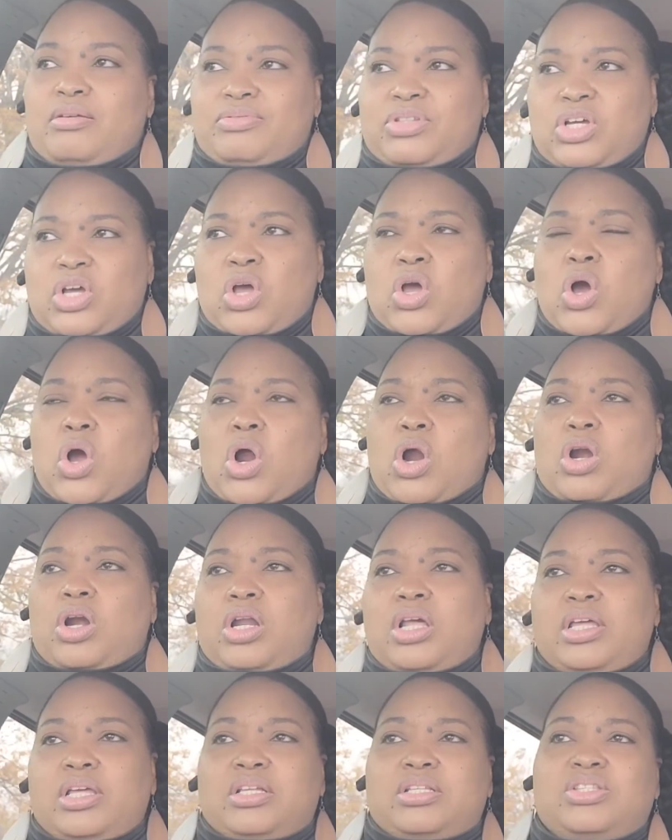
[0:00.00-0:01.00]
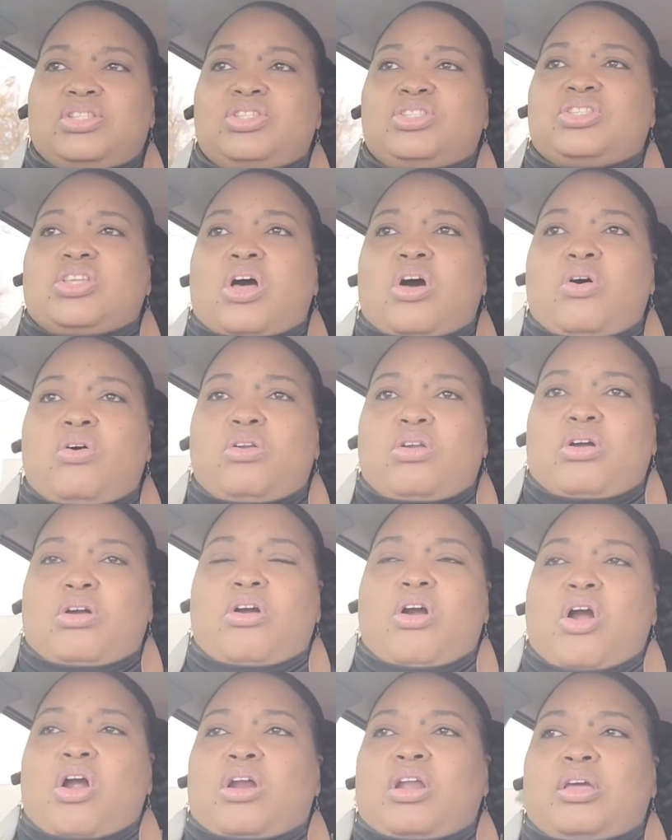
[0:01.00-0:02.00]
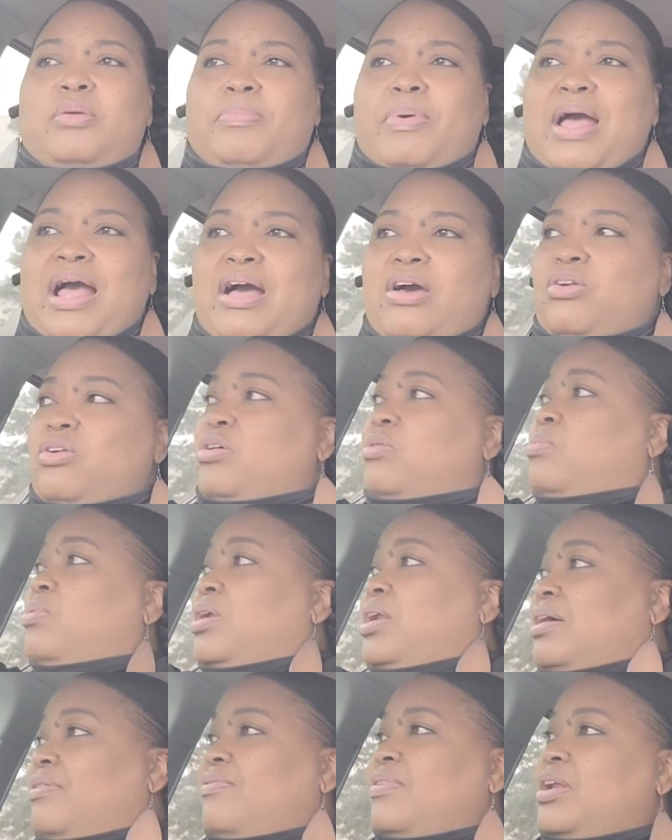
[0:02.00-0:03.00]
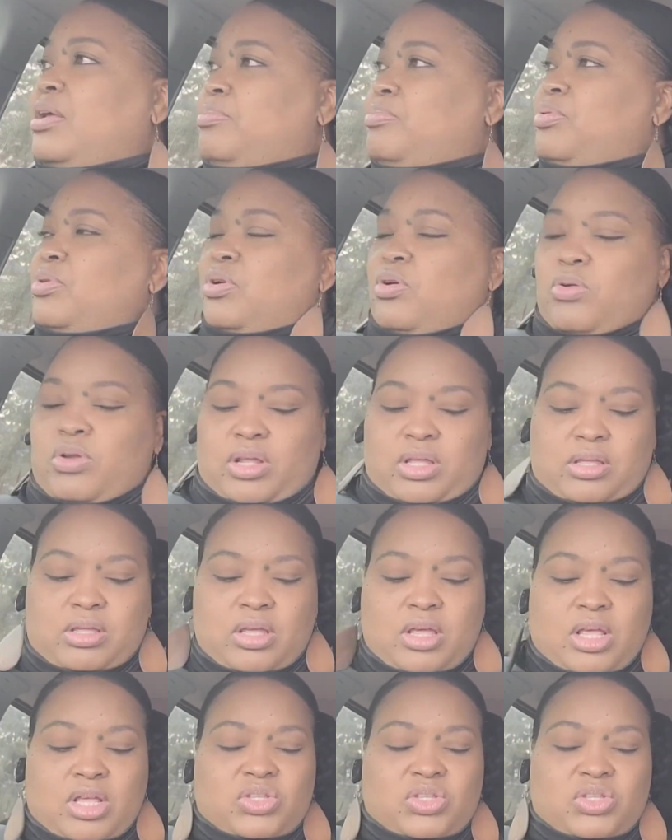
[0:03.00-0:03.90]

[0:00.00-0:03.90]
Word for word: of the garlic salt or garlic powder or whatever they put on it.